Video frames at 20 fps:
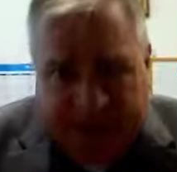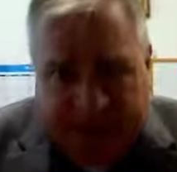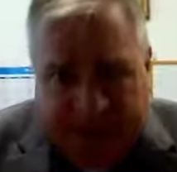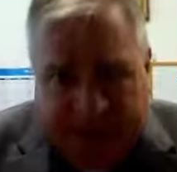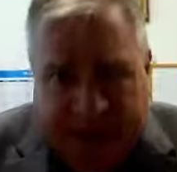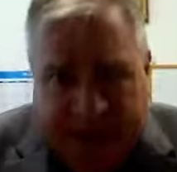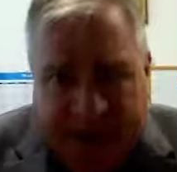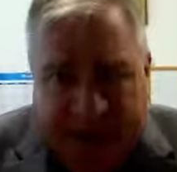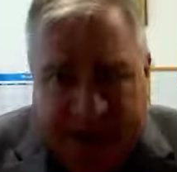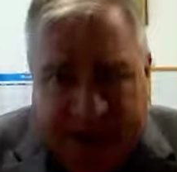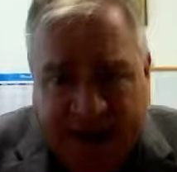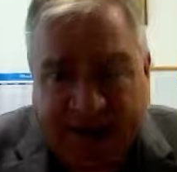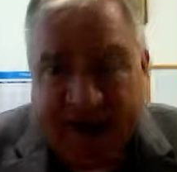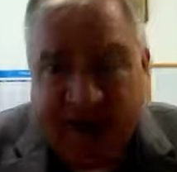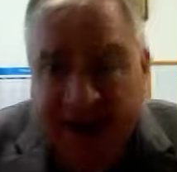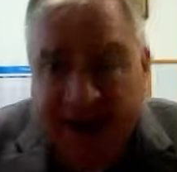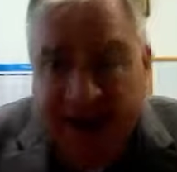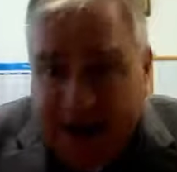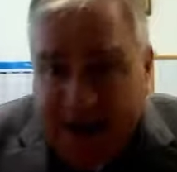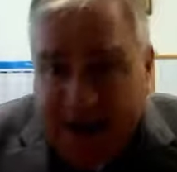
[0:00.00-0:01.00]
And
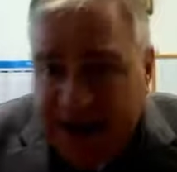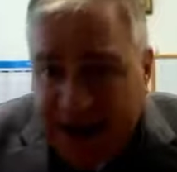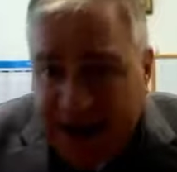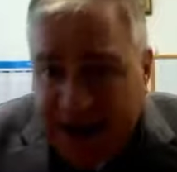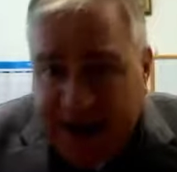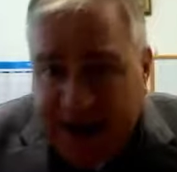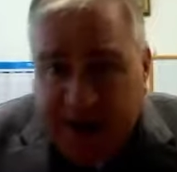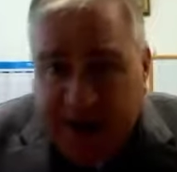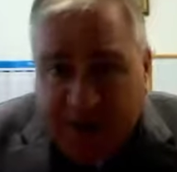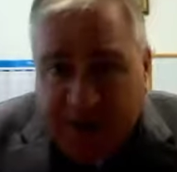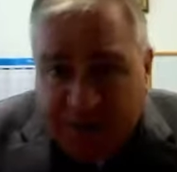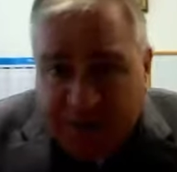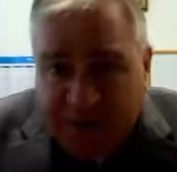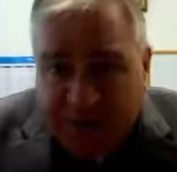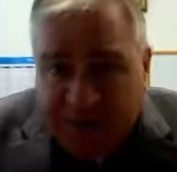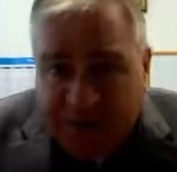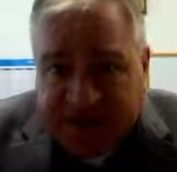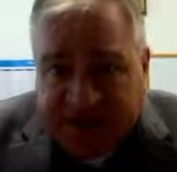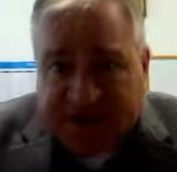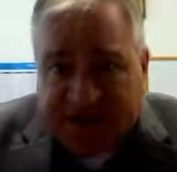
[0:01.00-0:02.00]
again, our
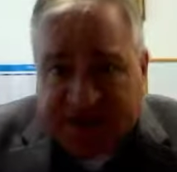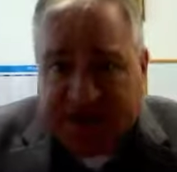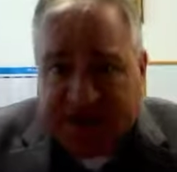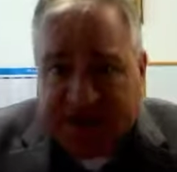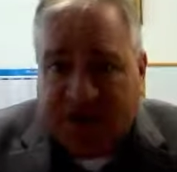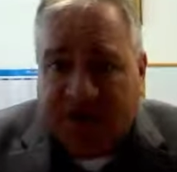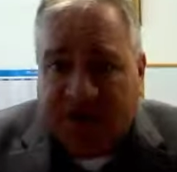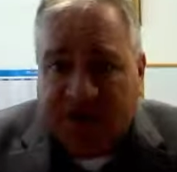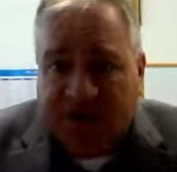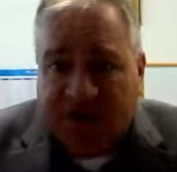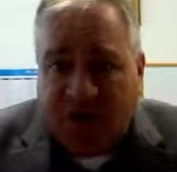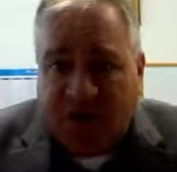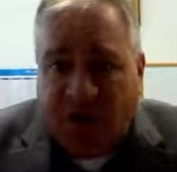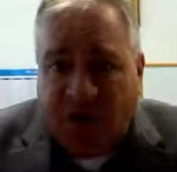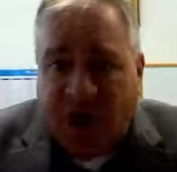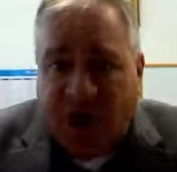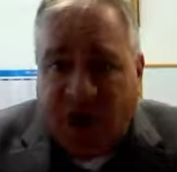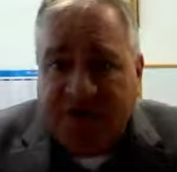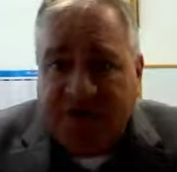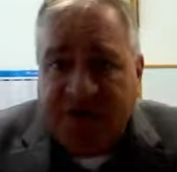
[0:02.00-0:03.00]
implicit theories
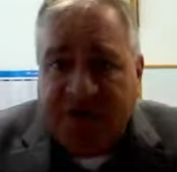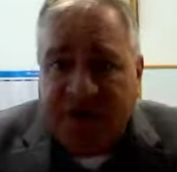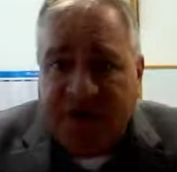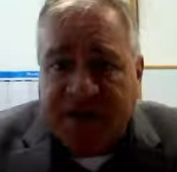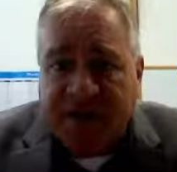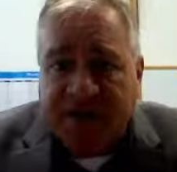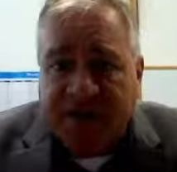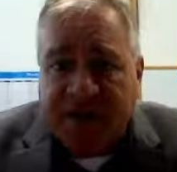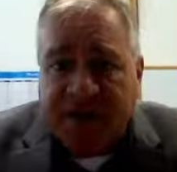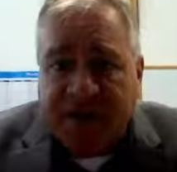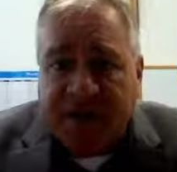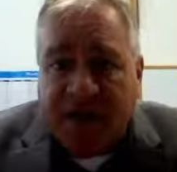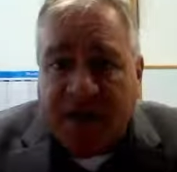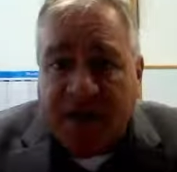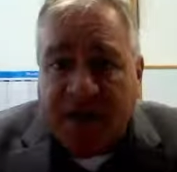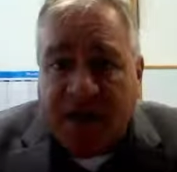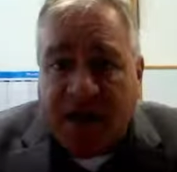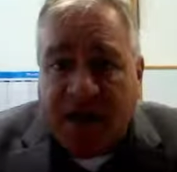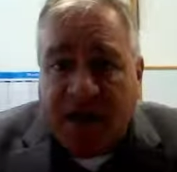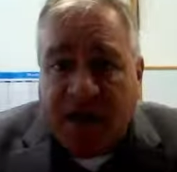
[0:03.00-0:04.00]
often
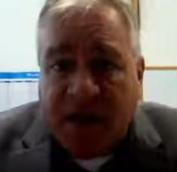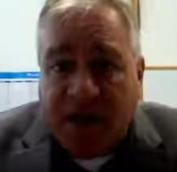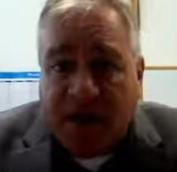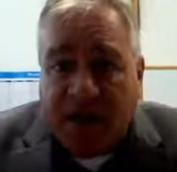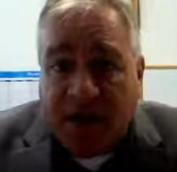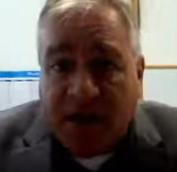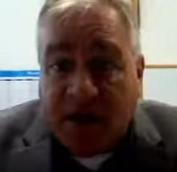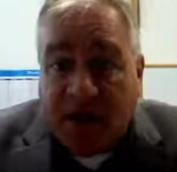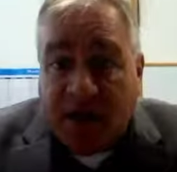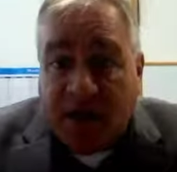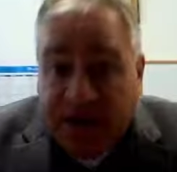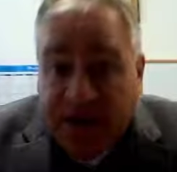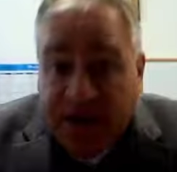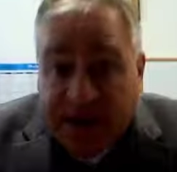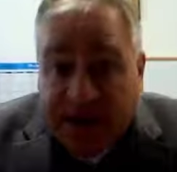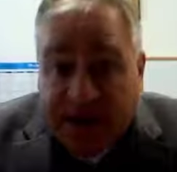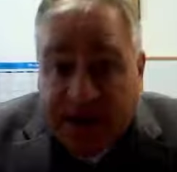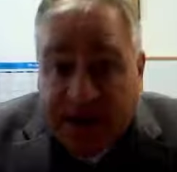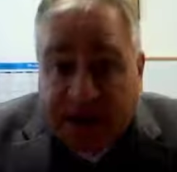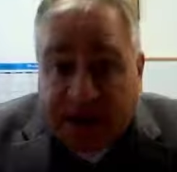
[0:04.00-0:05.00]
are
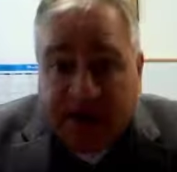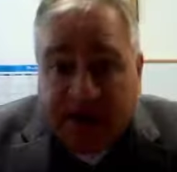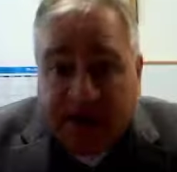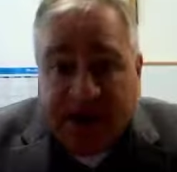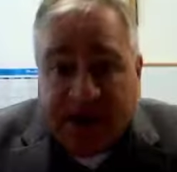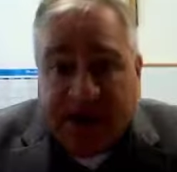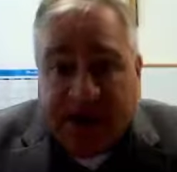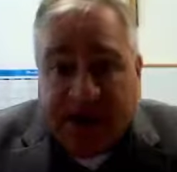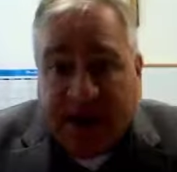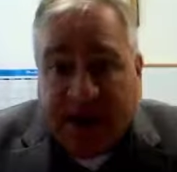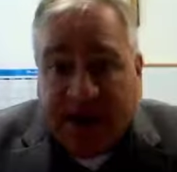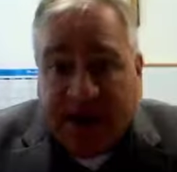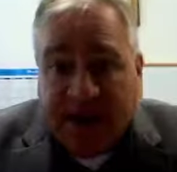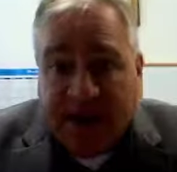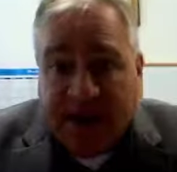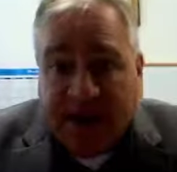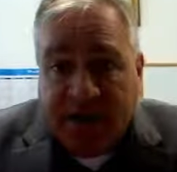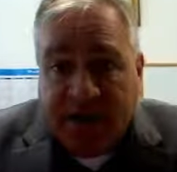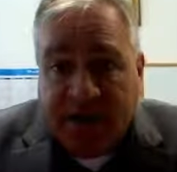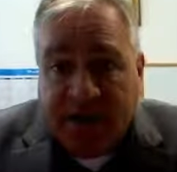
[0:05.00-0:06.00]
inaccurate
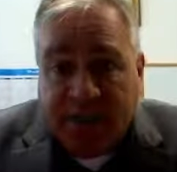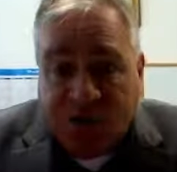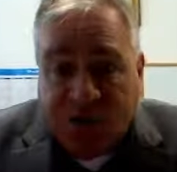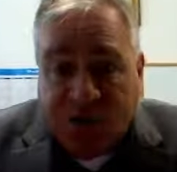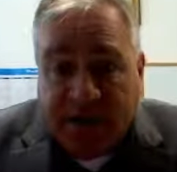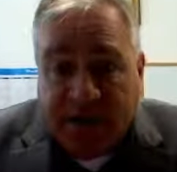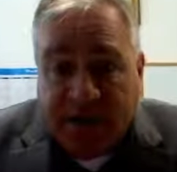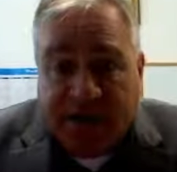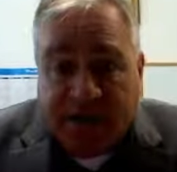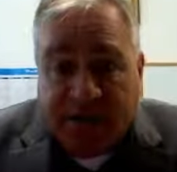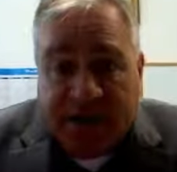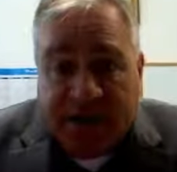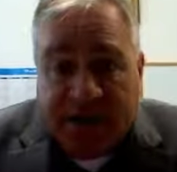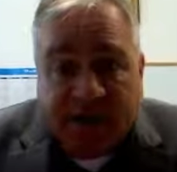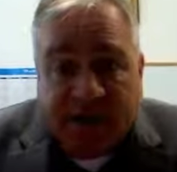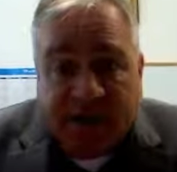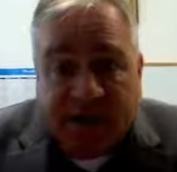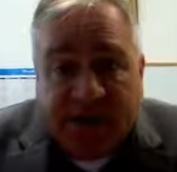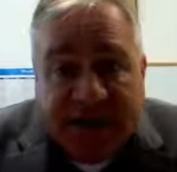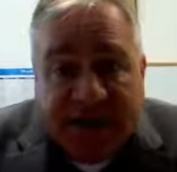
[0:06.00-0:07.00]
and point to
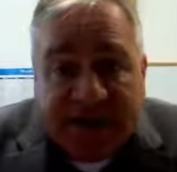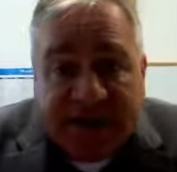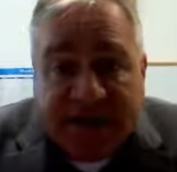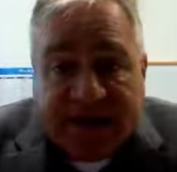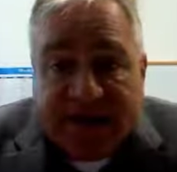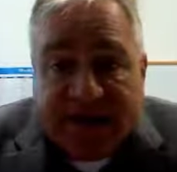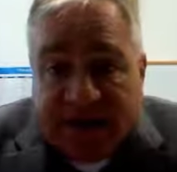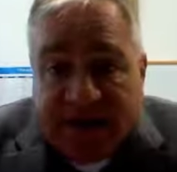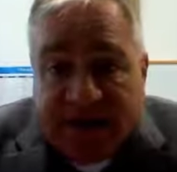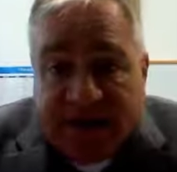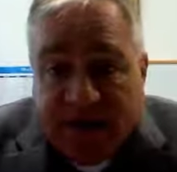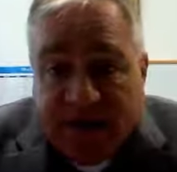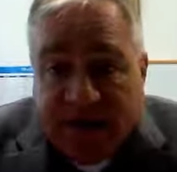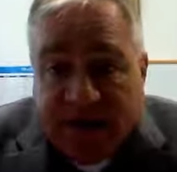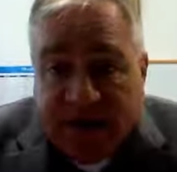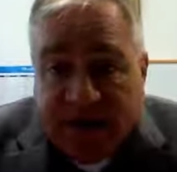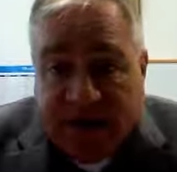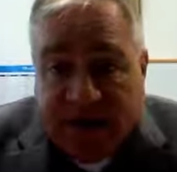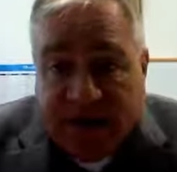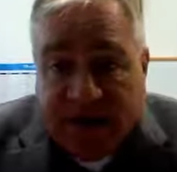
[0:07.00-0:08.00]
people based on
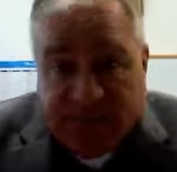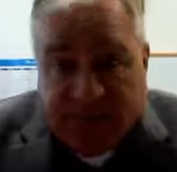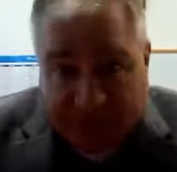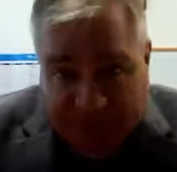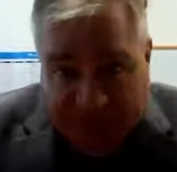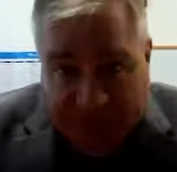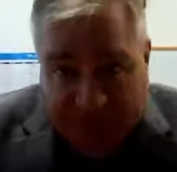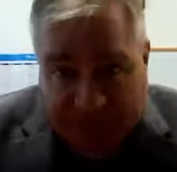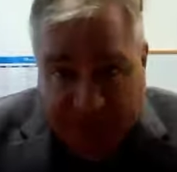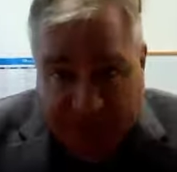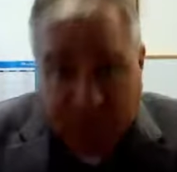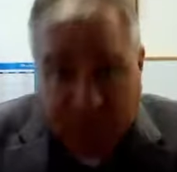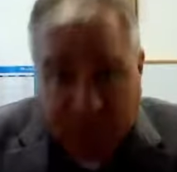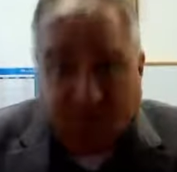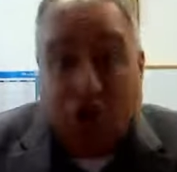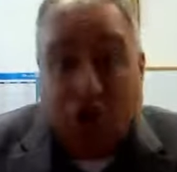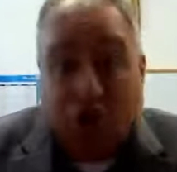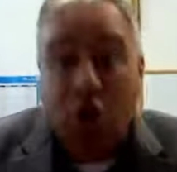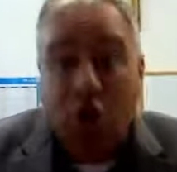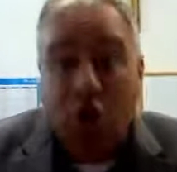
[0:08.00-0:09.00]
stereotypes, and people
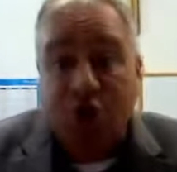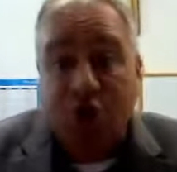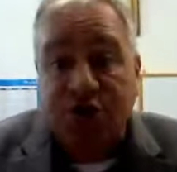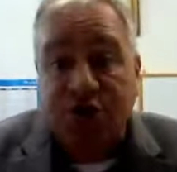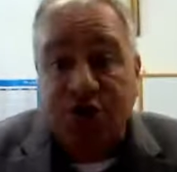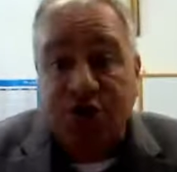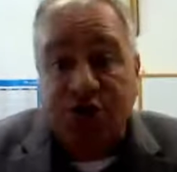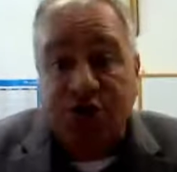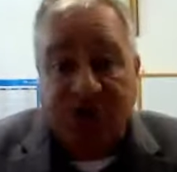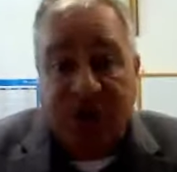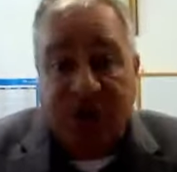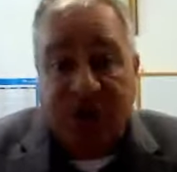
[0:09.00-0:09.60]
emerge